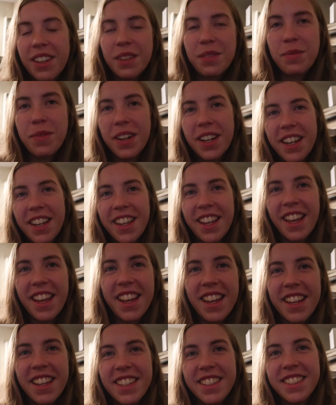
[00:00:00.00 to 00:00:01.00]
Good morning,
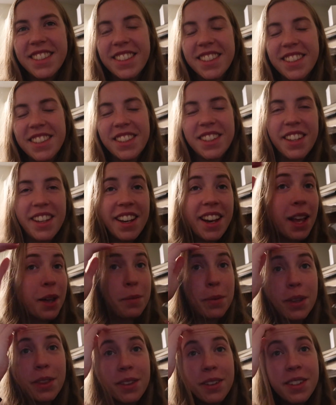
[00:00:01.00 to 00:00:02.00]
guys, and
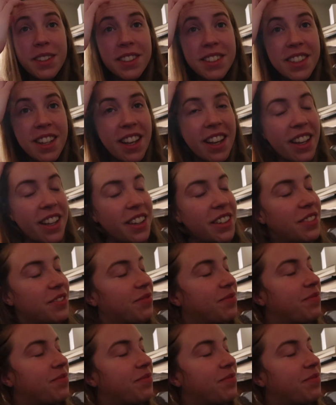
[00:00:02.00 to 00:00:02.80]
happy Thursday.